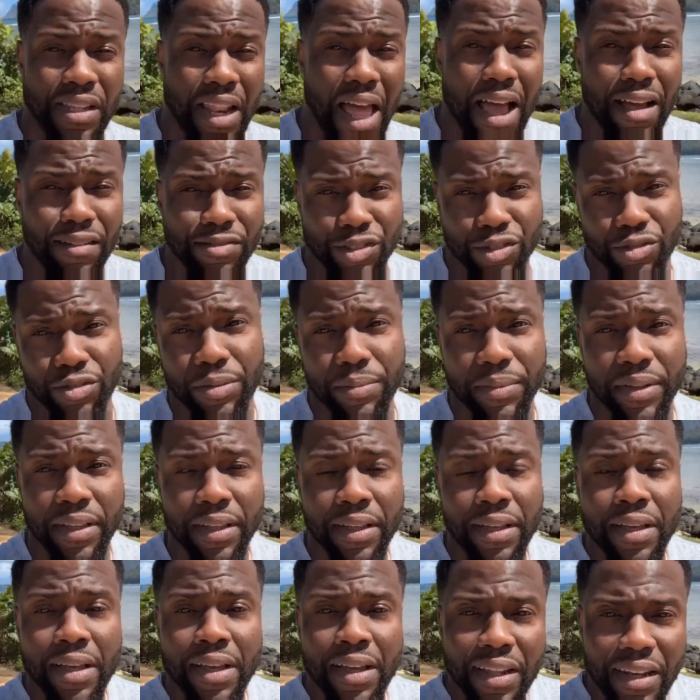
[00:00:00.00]
and taken out of
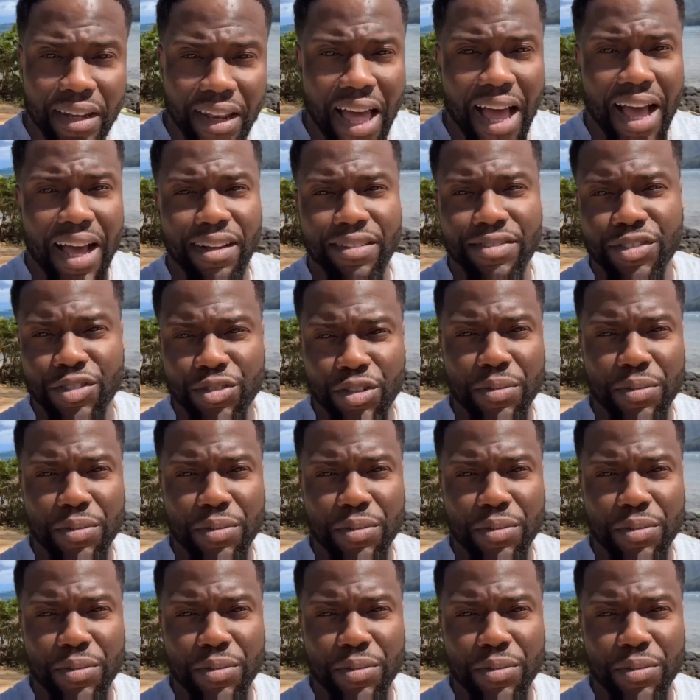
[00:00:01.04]
context.